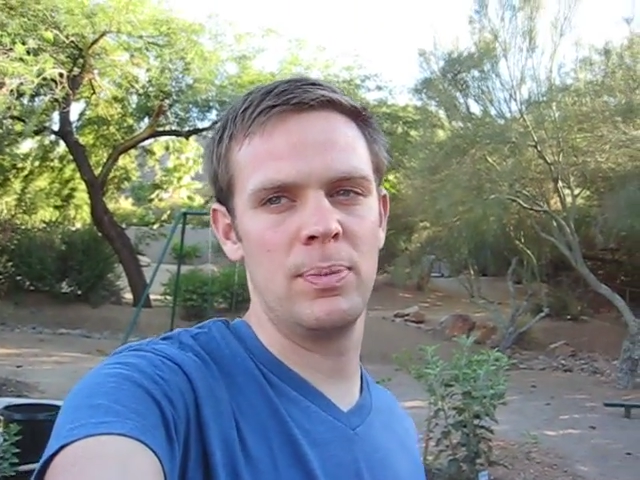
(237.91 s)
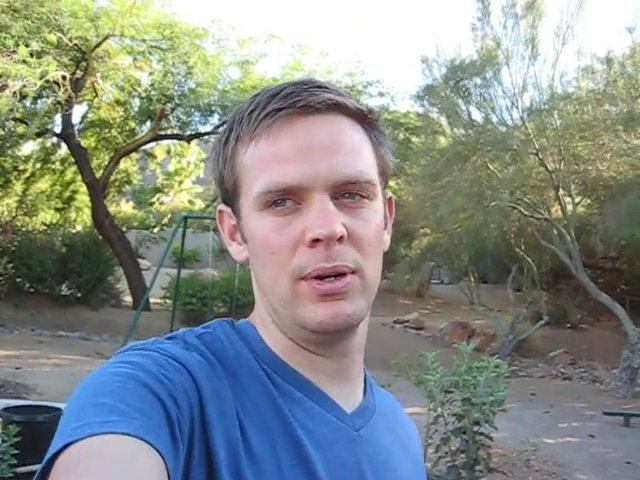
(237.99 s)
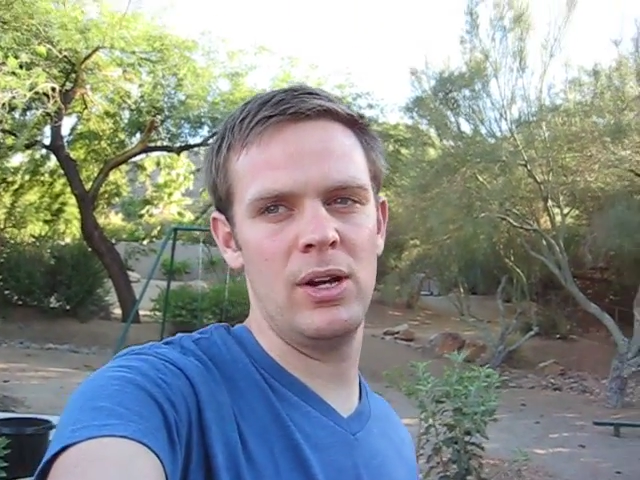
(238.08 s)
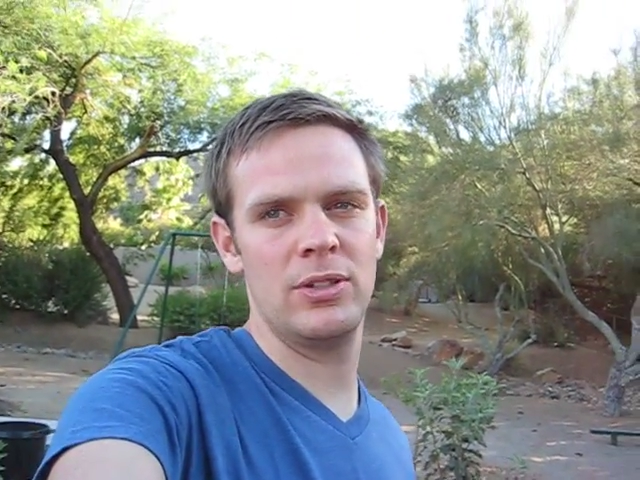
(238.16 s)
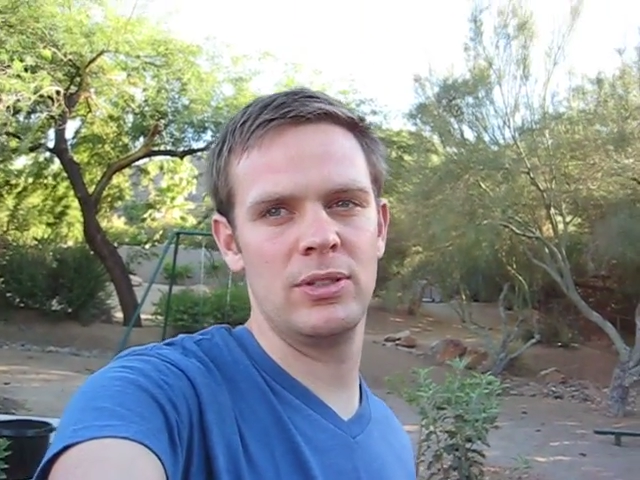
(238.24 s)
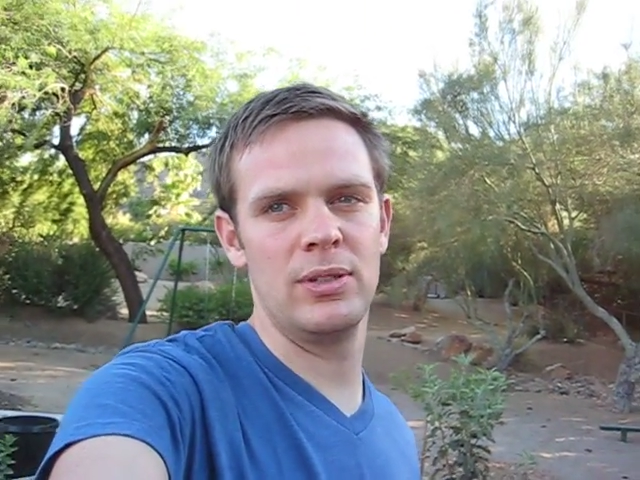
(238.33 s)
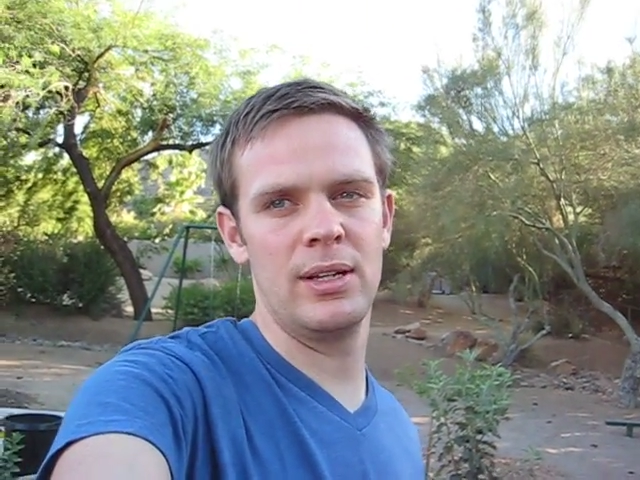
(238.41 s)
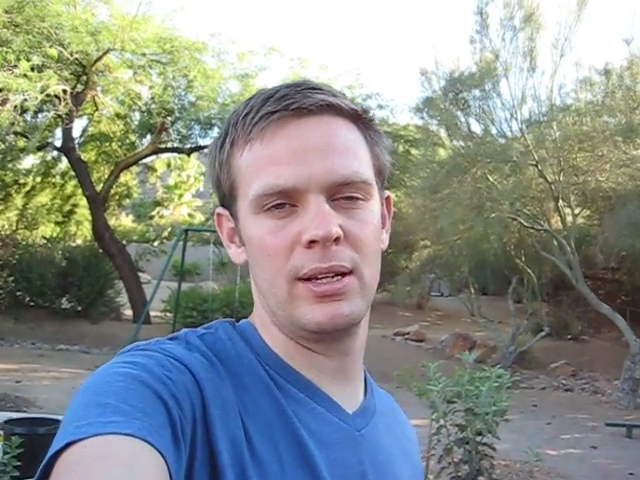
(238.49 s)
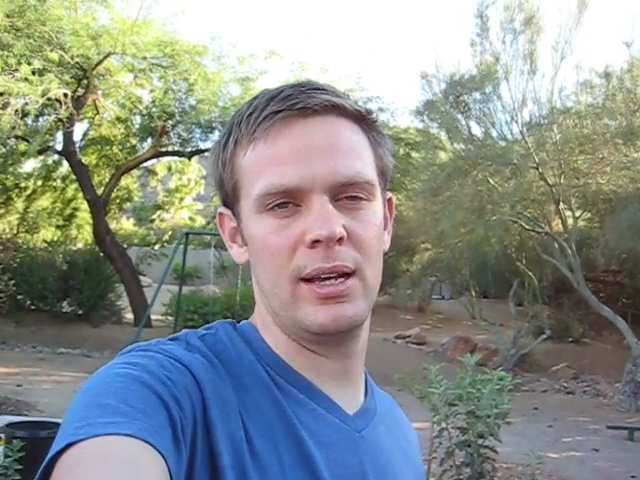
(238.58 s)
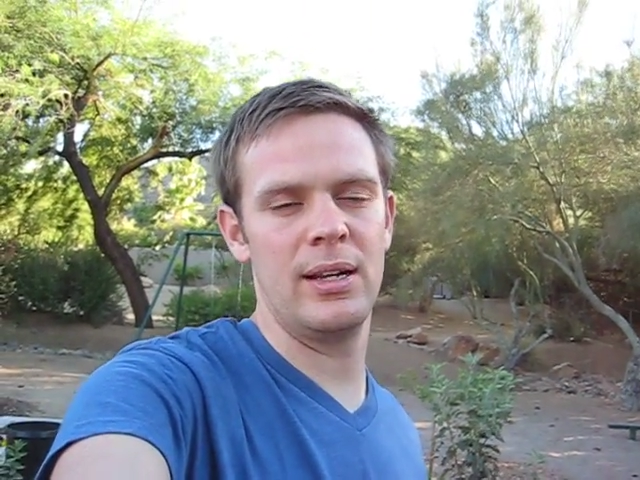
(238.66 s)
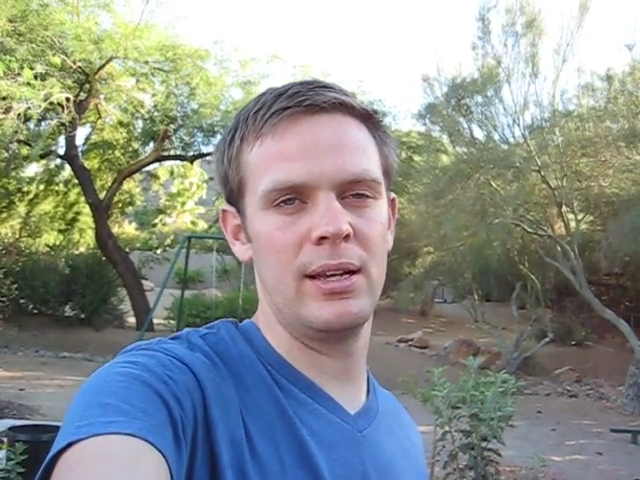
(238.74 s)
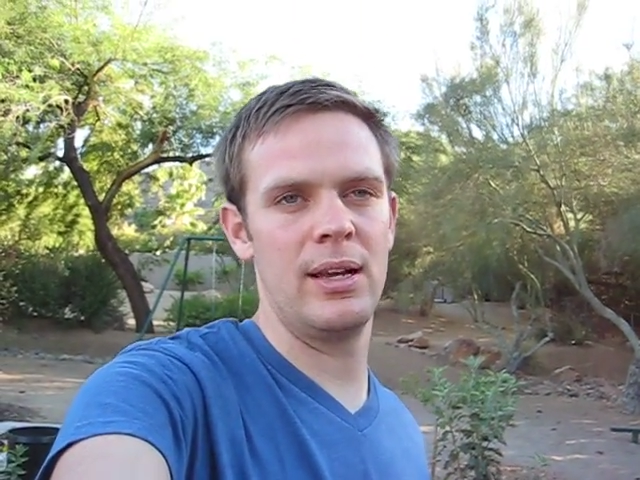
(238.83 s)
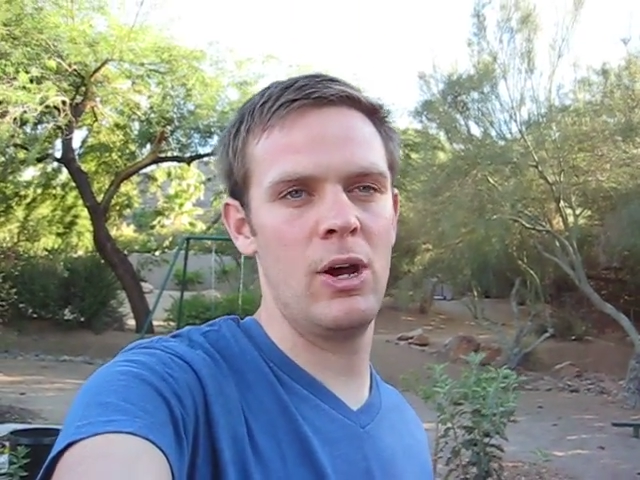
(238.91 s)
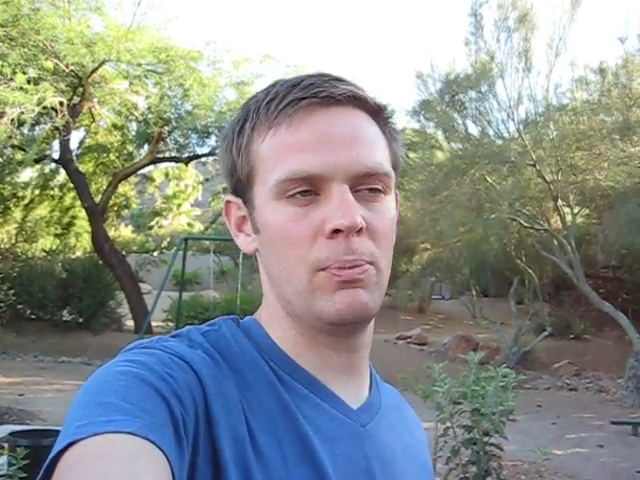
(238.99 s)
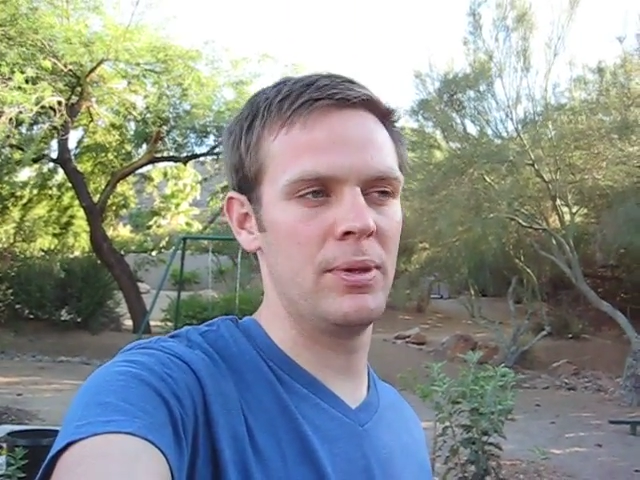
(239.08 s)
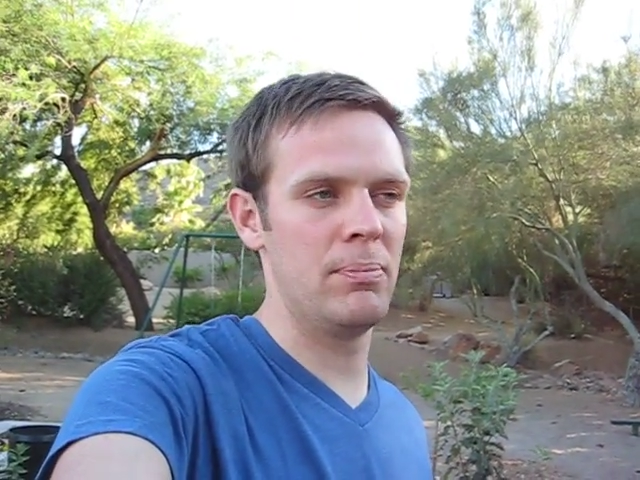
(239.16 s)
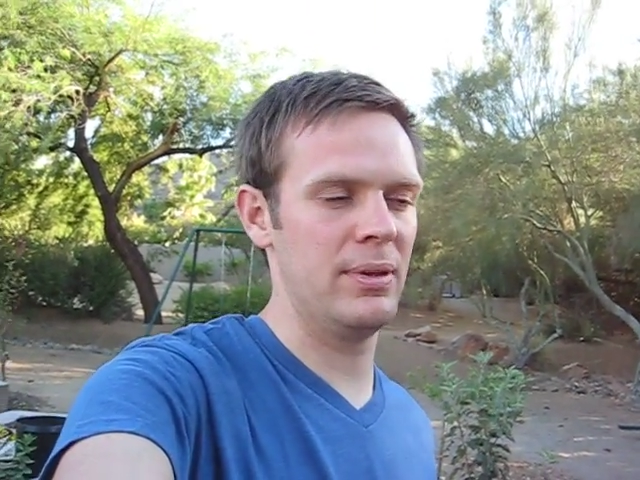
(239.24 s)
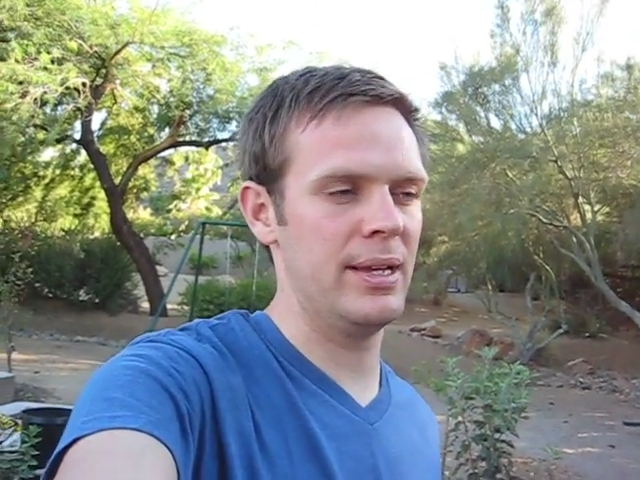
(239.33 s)
but also to kind of help
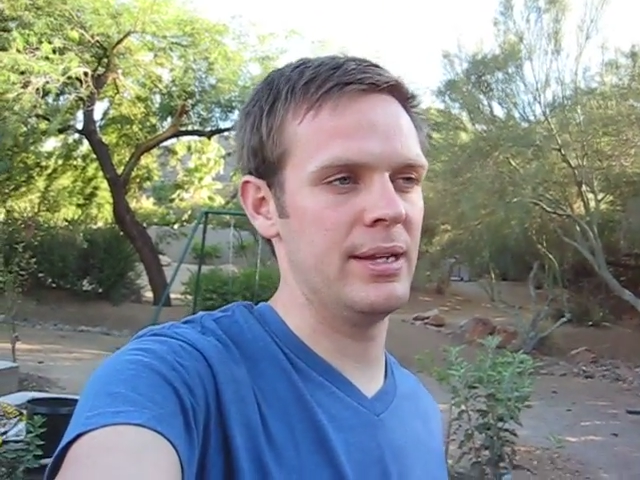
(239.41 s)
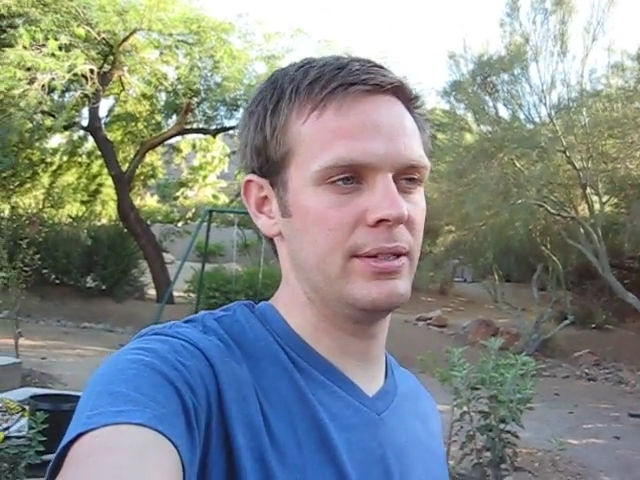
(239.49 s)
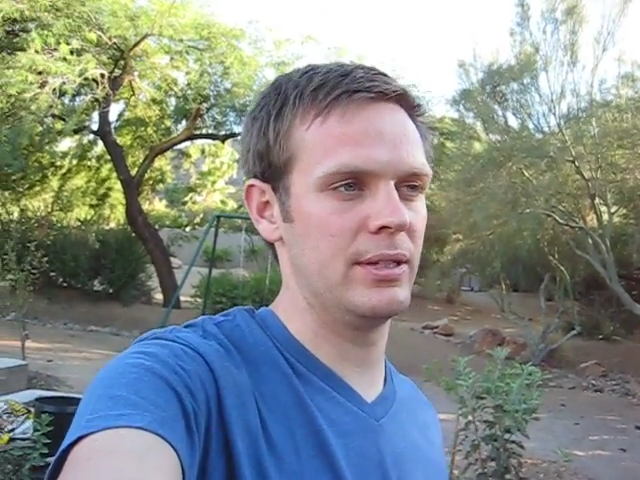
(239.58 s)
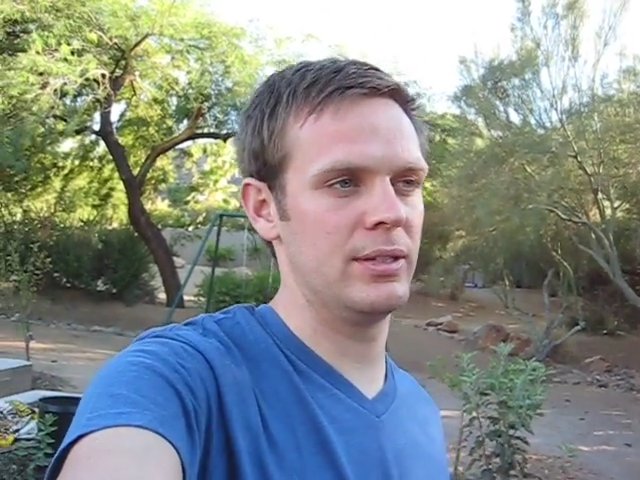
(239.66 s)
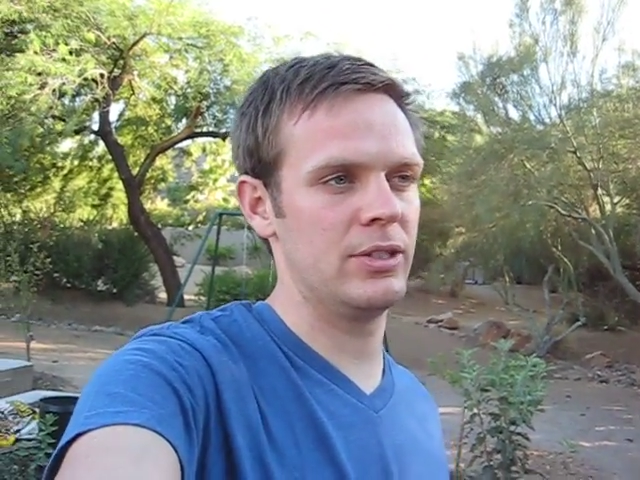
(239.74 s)
the plant to